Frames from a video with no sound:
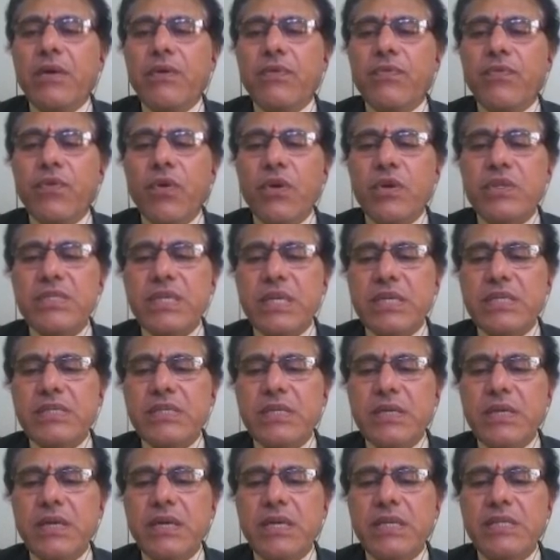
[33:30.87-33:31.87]

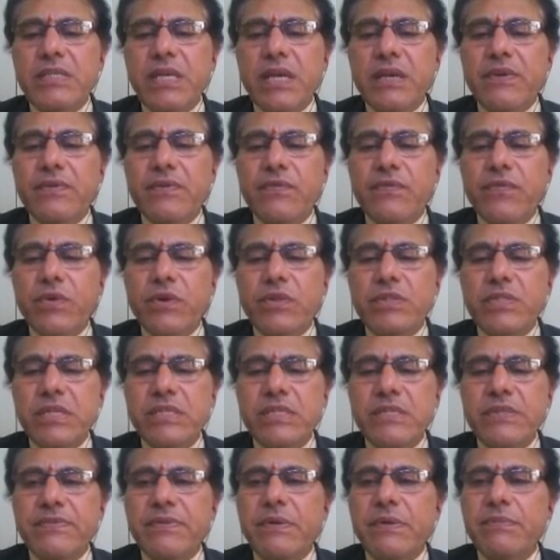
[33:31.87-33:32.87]
forces
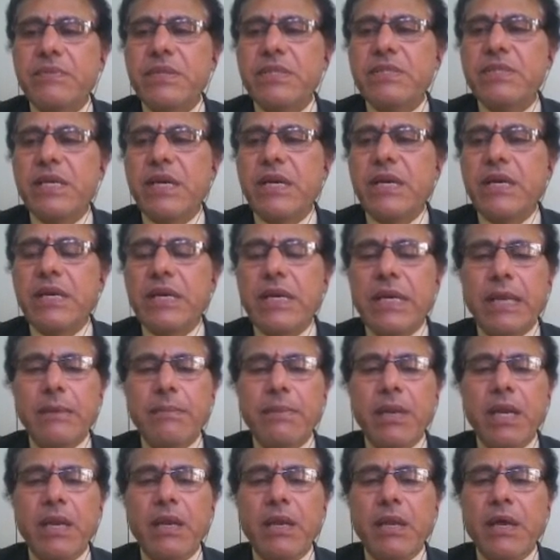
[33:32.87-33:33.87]
from this
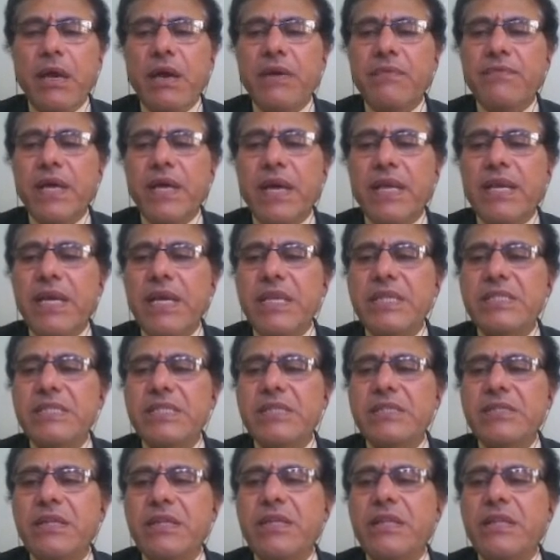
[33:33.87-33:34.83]
table of the analysis.